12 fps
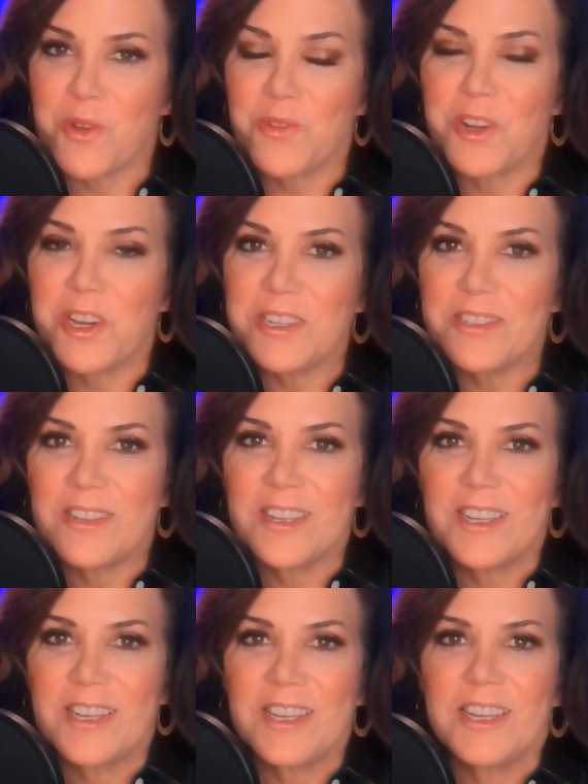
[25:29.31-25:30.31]
going on.
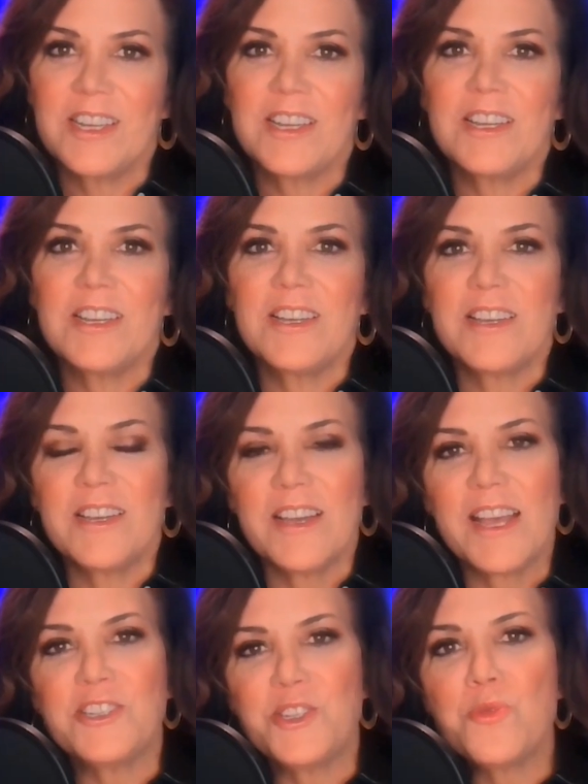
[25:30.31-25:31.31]

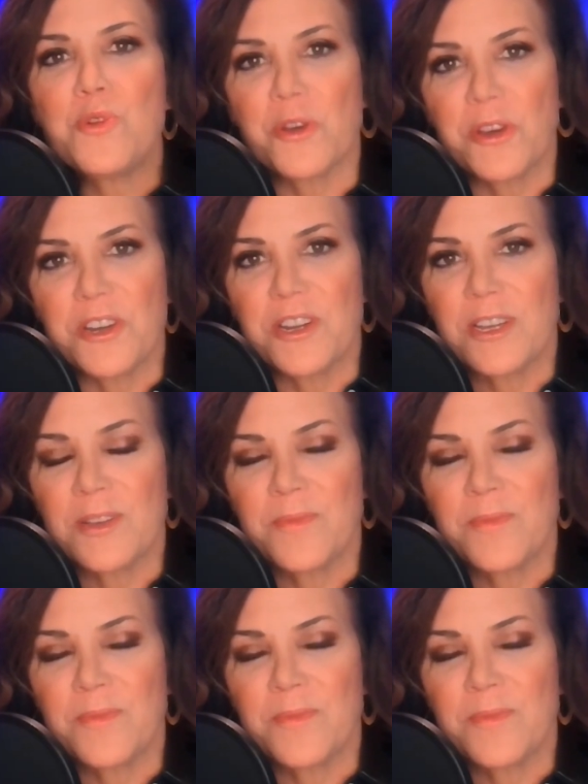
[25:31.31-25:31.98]
And do good.